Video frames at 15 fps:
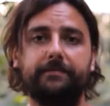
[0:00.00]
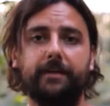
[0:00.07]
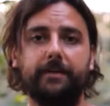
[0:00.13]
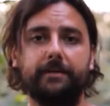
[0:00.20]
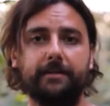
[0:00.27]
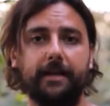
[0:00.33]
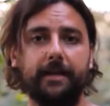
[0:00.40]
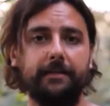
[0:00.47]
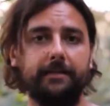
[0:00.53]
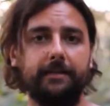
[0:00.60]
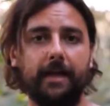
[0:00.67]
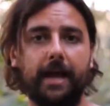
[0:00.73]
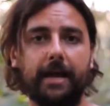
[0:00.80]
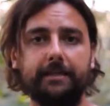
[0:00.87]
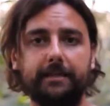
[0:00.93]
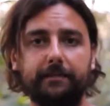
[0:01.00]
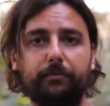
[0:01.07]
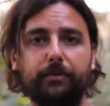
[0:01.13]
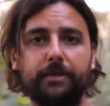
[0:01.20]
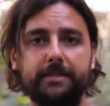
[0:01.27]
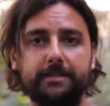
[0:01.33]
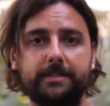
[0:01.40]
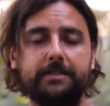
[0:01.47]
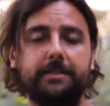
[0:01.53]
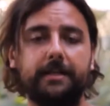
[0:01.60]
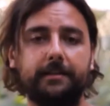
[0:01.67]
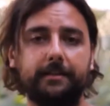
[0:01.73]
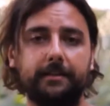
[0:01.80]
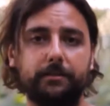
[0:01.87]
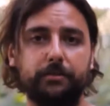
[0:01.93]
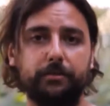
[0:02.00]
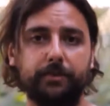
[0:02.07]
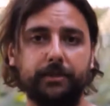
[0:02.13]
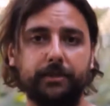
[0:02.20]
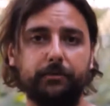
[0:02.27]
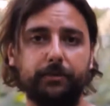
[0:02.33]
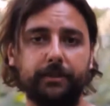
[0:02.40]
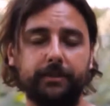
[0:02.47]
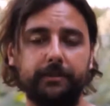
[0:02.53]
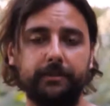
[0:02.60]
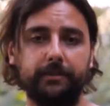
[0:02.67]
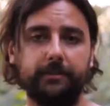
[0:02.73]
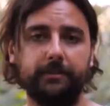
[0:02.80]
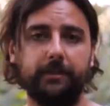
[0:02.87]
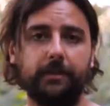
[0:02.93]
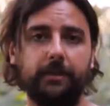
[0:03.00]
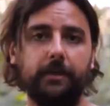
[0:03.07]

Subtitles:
if there's any active risks that need to be treated.